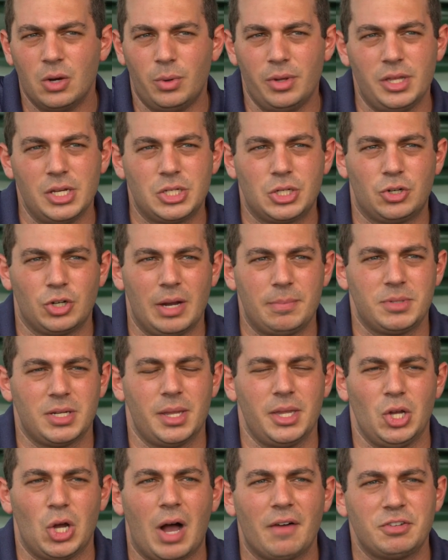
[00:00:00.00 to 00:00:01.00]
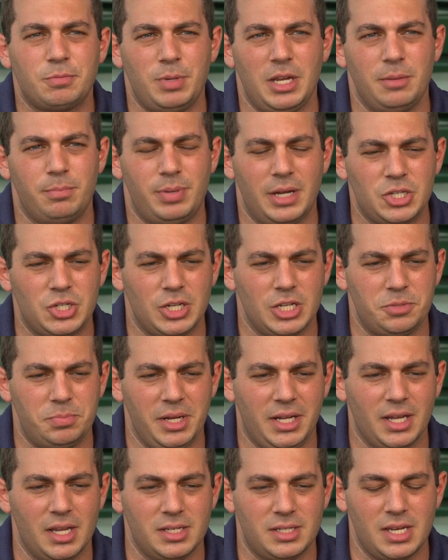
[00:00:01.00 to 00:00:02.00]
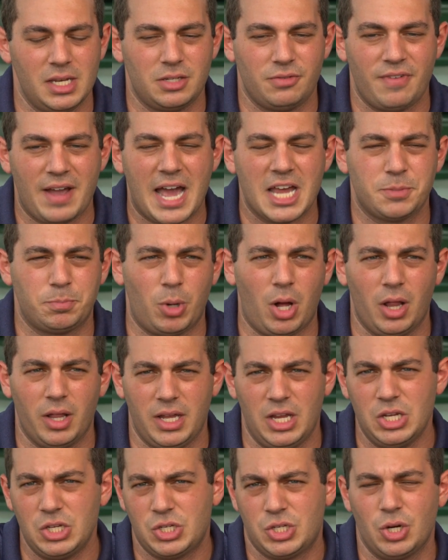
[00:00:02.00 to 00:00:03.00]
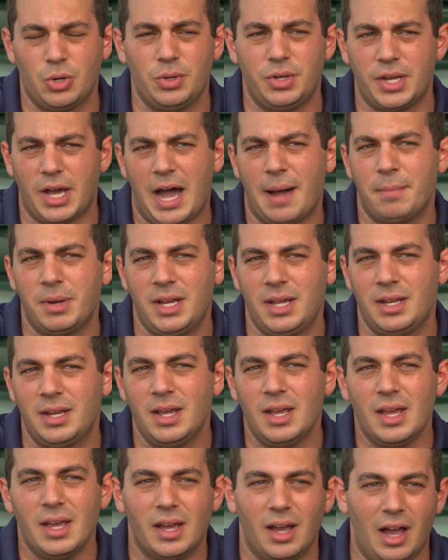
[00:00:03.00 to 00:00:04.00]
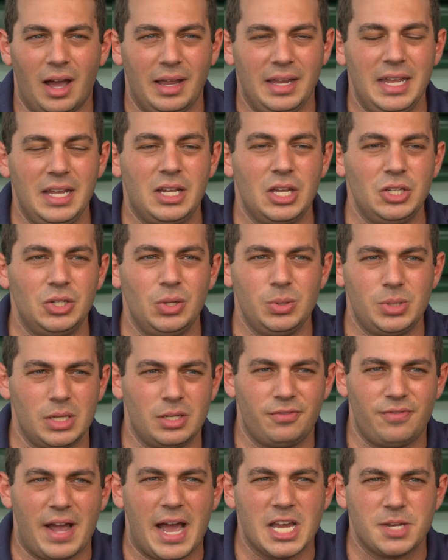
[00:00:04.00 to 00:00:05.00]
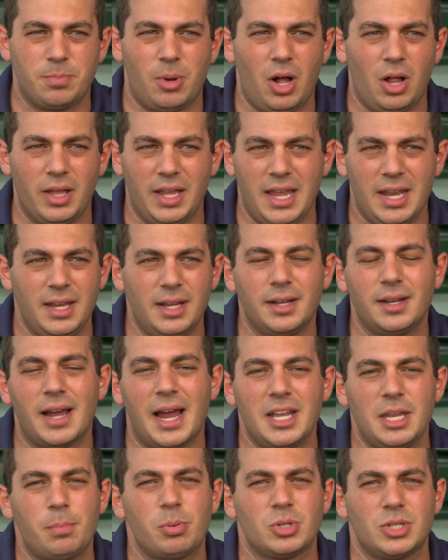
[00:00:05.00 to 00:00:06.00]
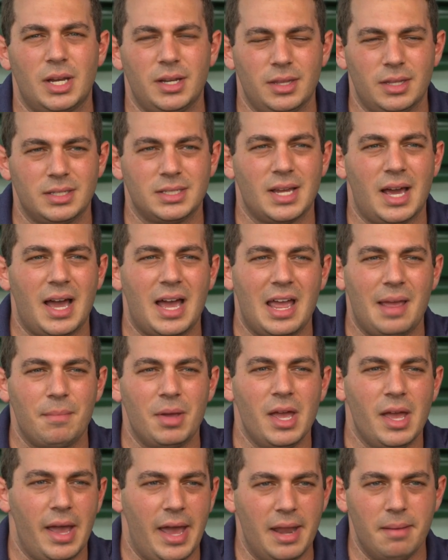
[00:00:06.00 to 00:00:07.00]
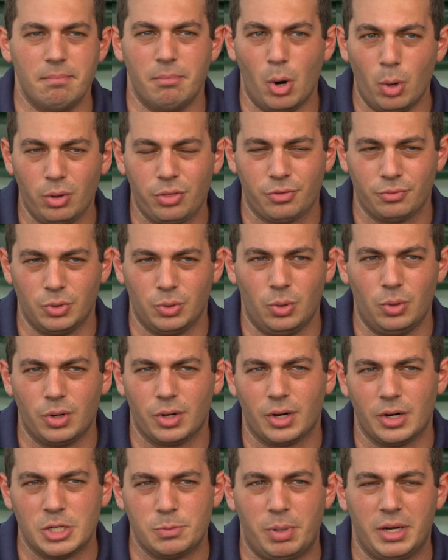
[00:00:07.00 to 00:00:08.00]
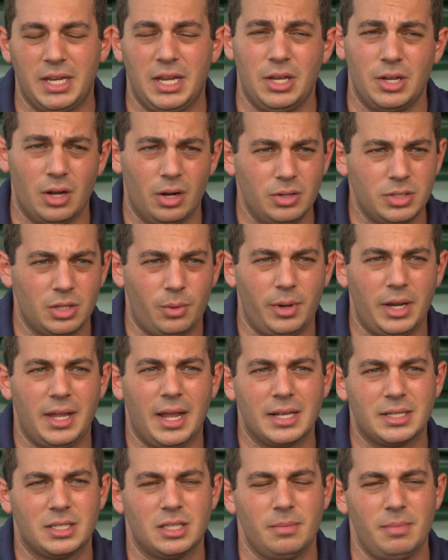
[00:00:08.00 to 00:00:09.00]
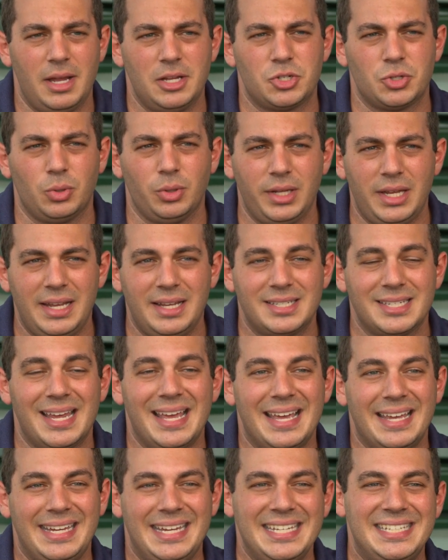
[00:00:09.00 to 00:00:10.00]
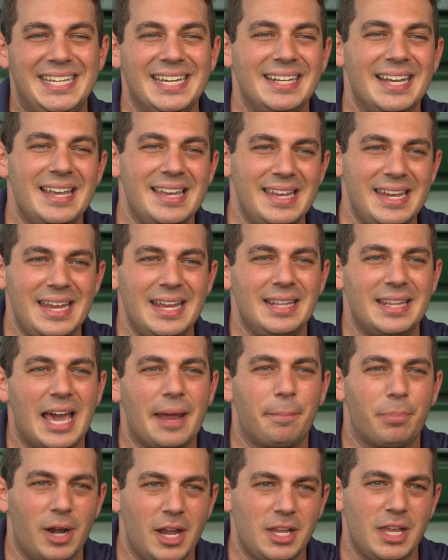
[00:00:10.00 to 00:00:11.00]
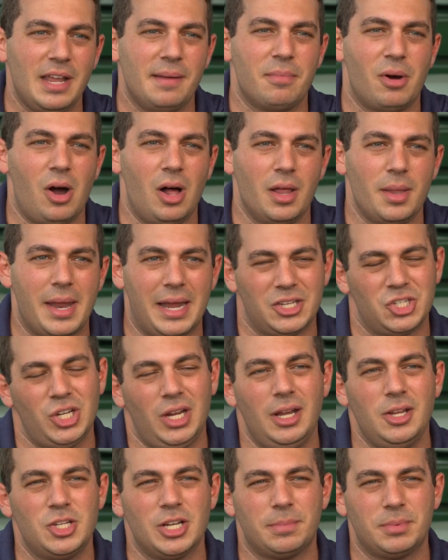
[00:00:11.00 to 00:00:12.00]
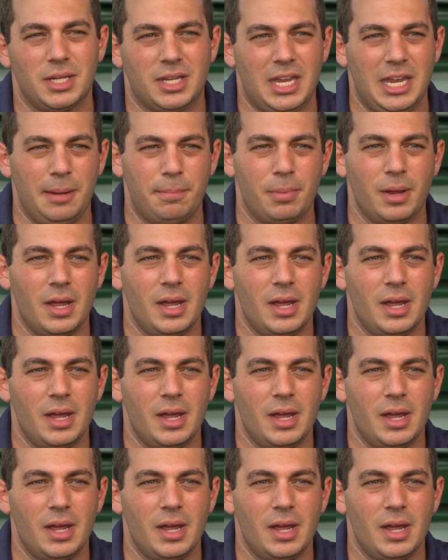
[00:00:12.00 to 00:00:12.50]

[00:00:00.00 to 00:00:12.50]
with his grips on the off-speed pitches because his fastball is so dominant. He can use his fastball 80 to 90% of the time and mow through orders, but he knows that when he gets to the major leagues, he's going to need that breaking ball and that changeup to keep